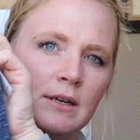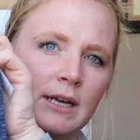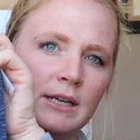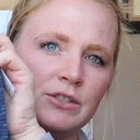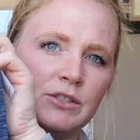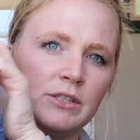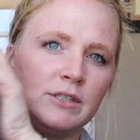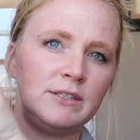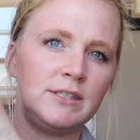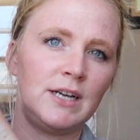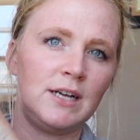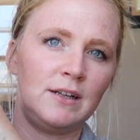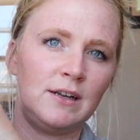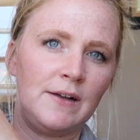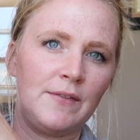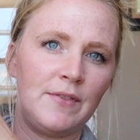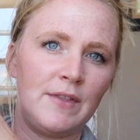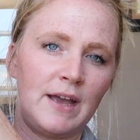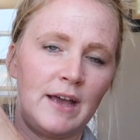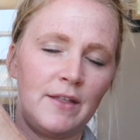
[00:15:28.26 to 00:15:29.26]
As you can tell
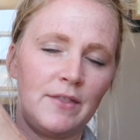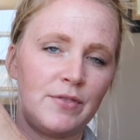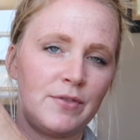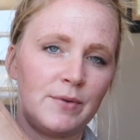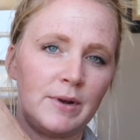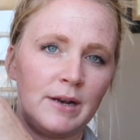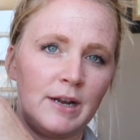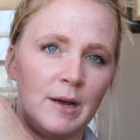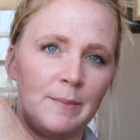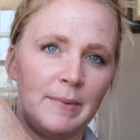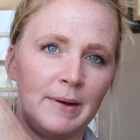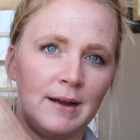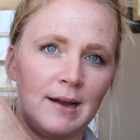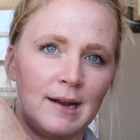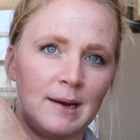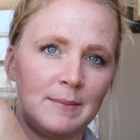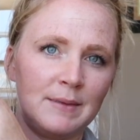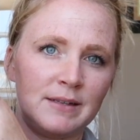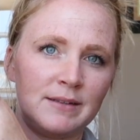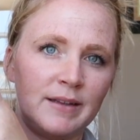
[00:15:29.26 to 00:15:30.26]
at ThredUp, I
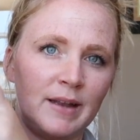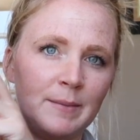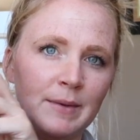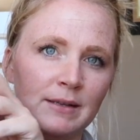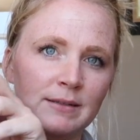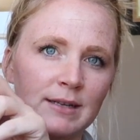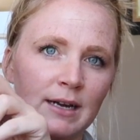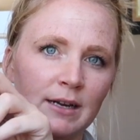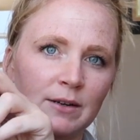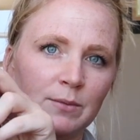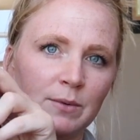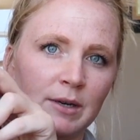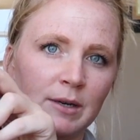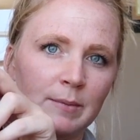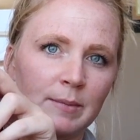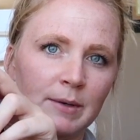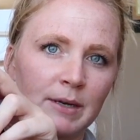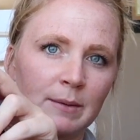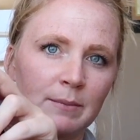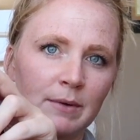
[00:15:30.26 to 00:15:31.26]
got him the same exact
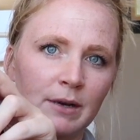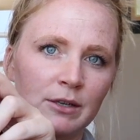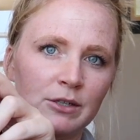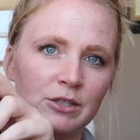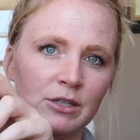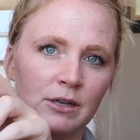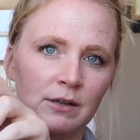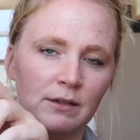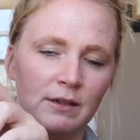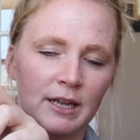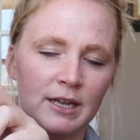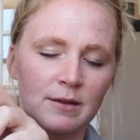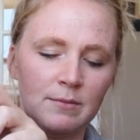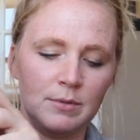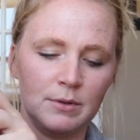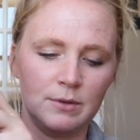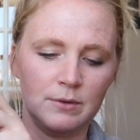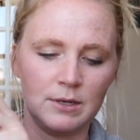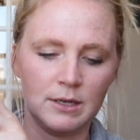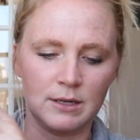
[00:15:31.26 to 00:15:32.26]
one pretty much in a light
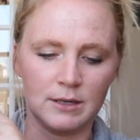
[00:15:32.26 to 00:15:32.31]
blue